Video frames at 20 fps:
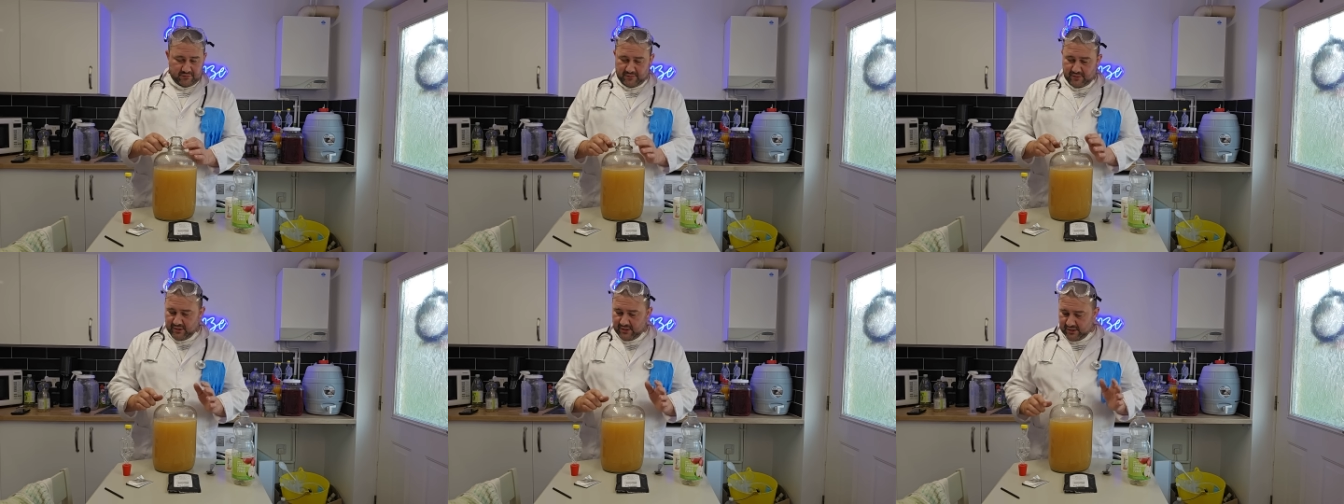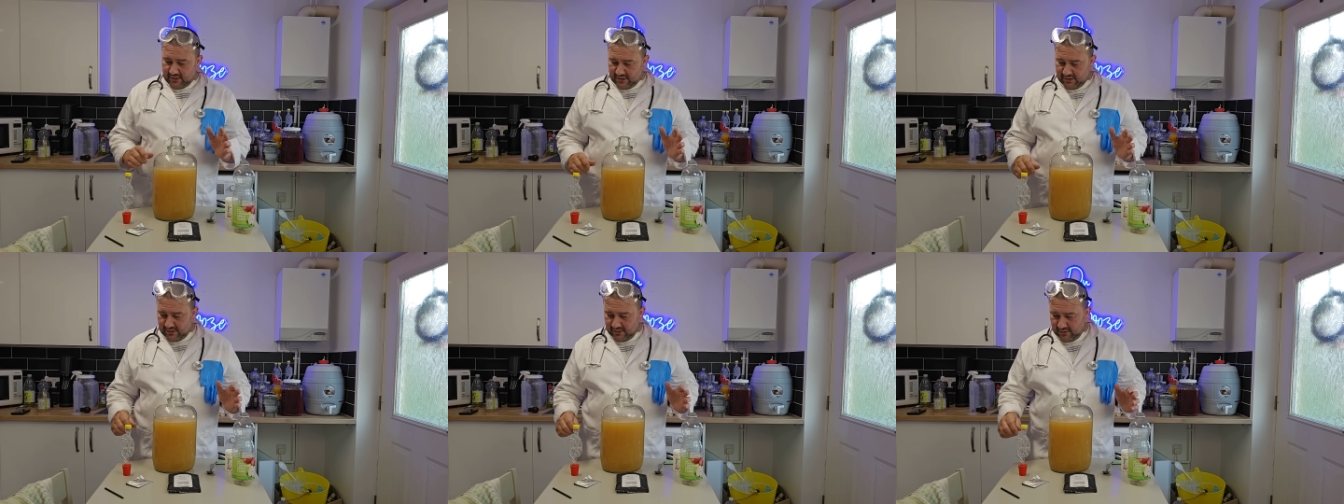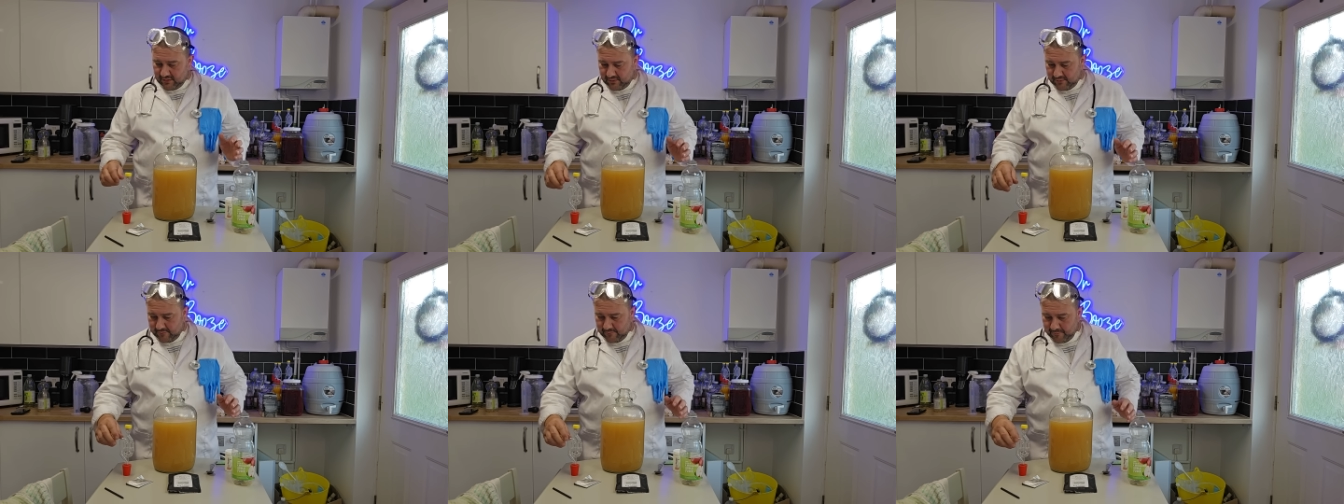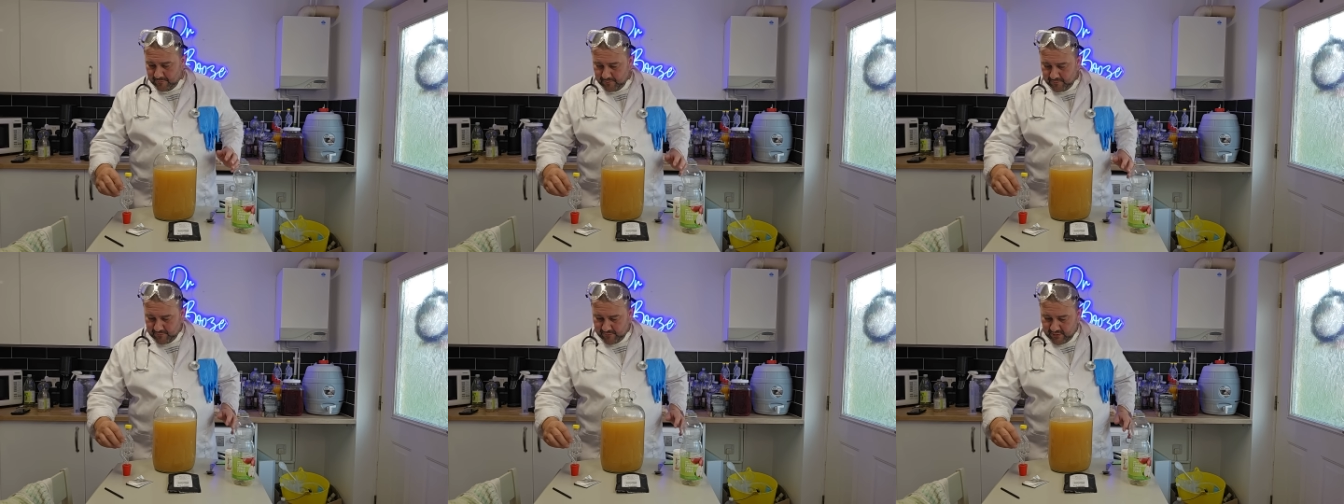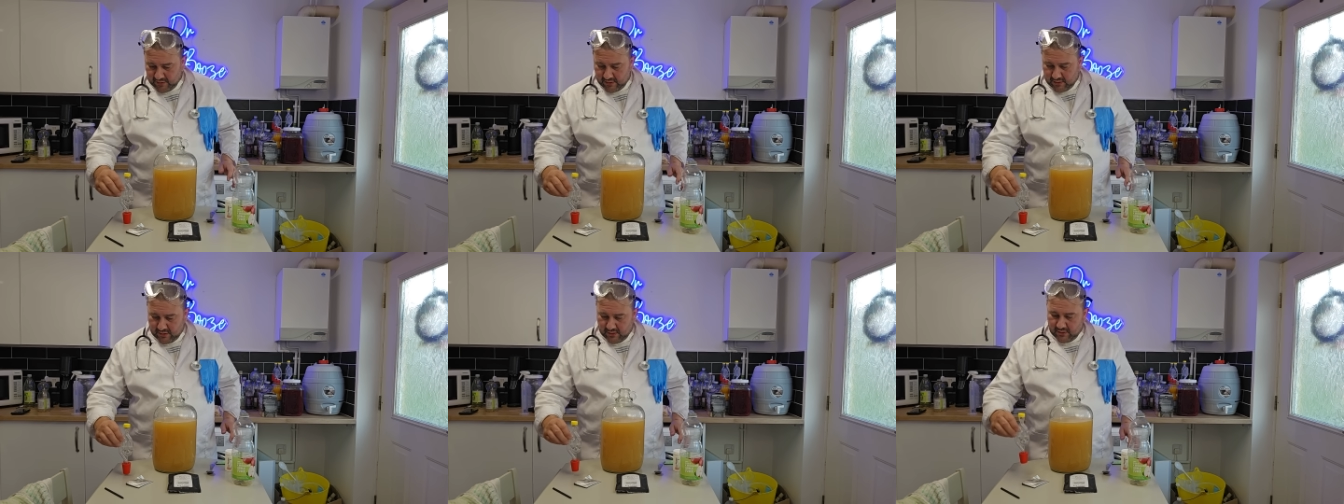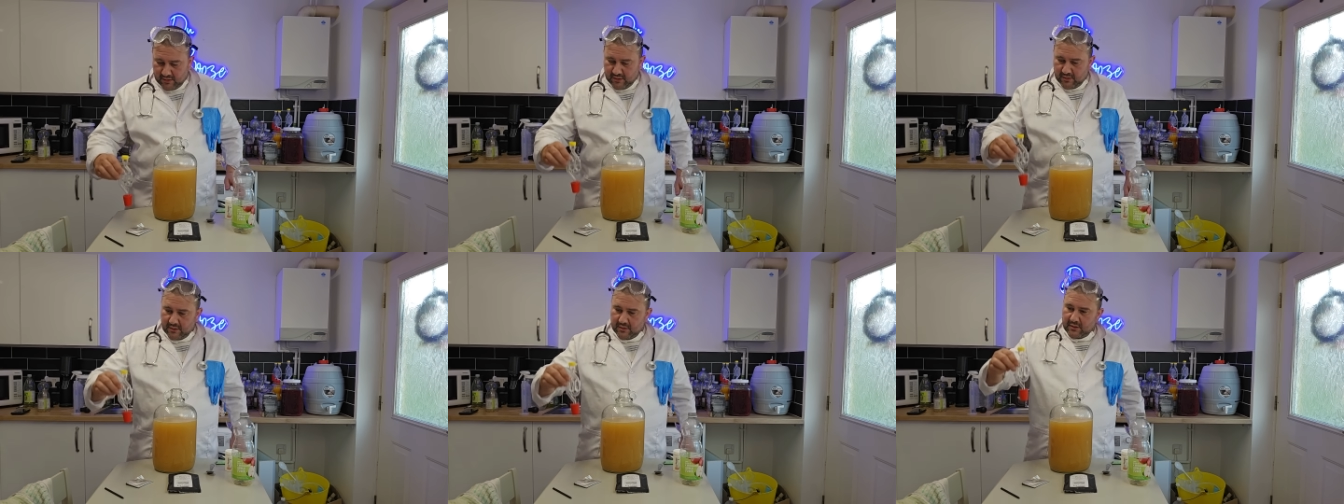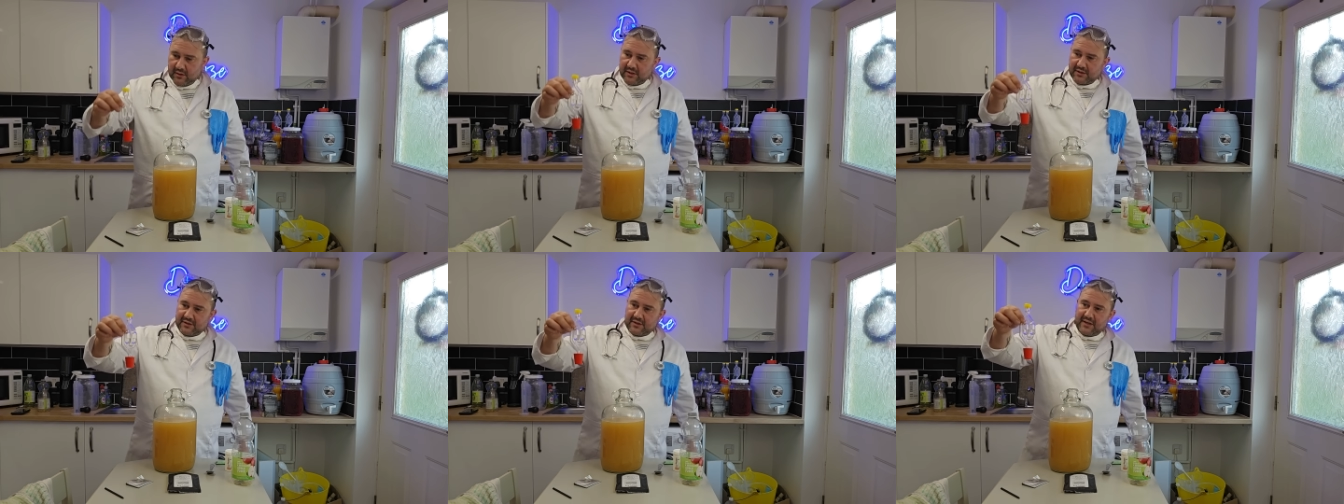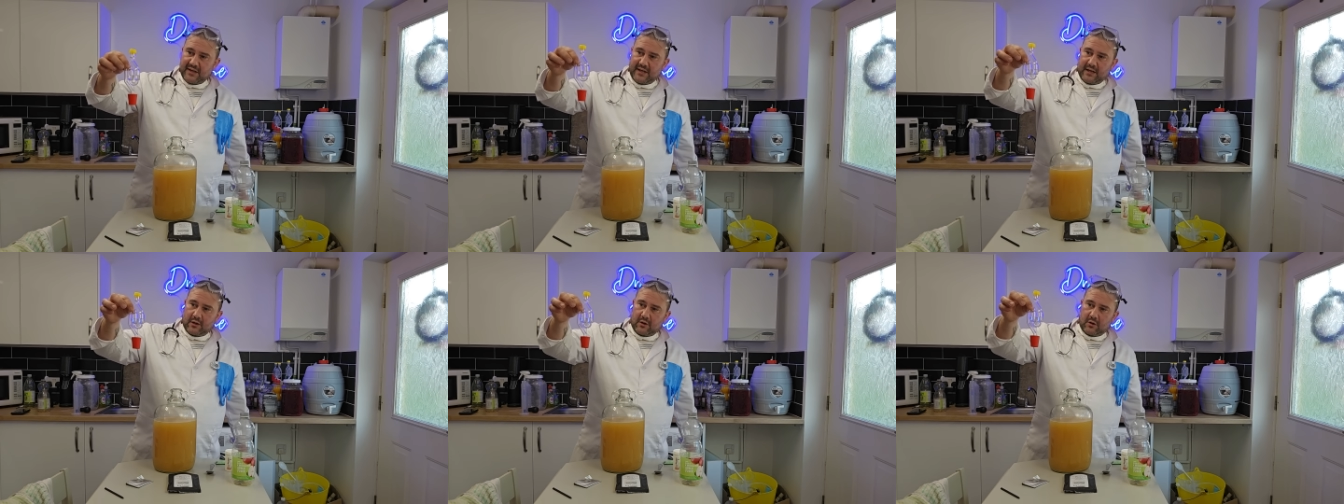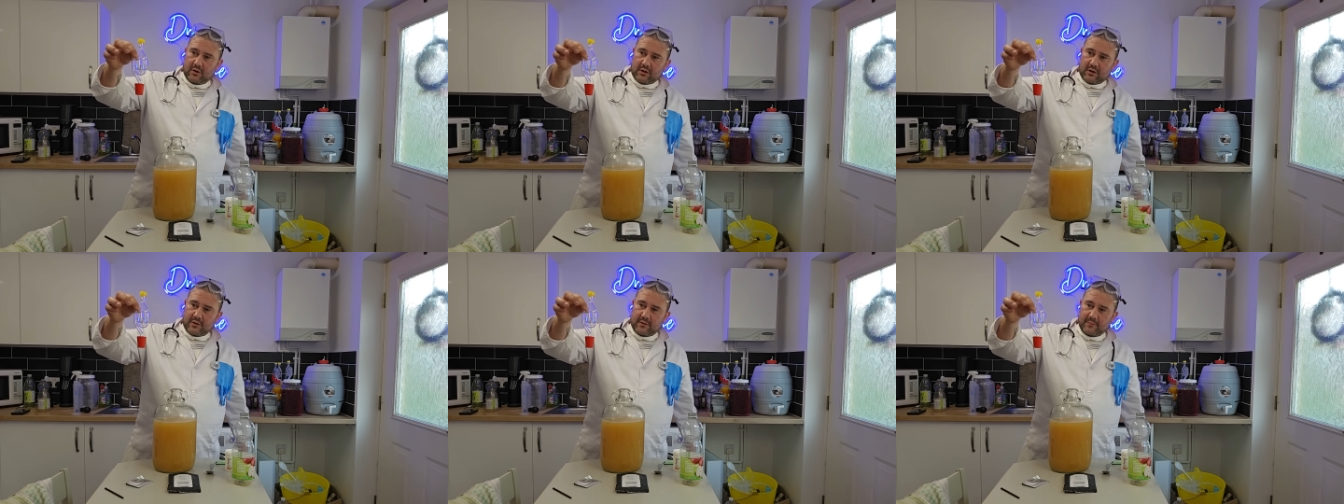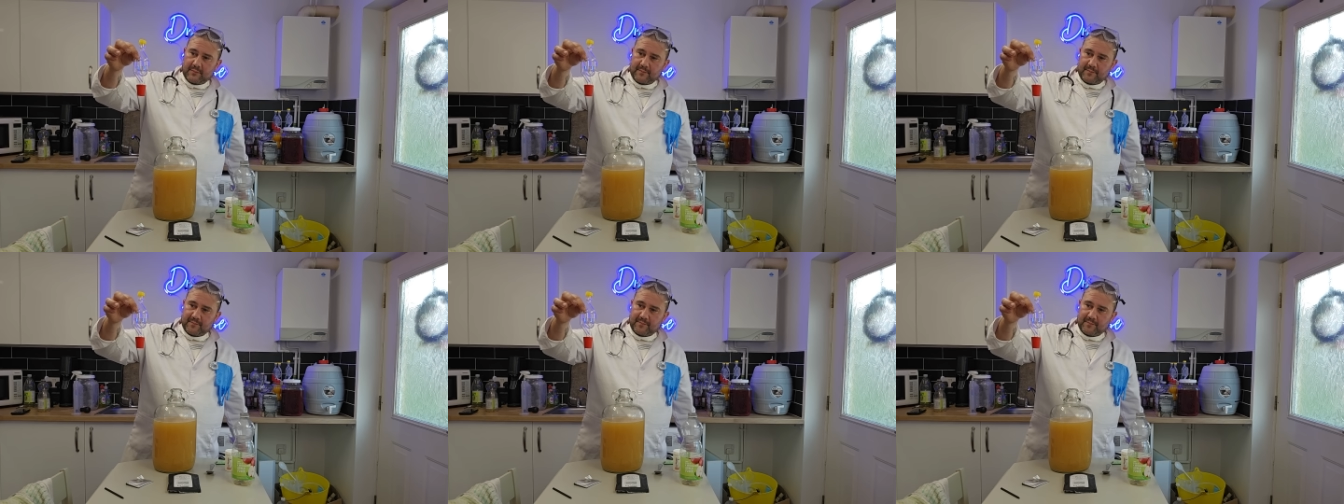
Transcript: for this is an airlock.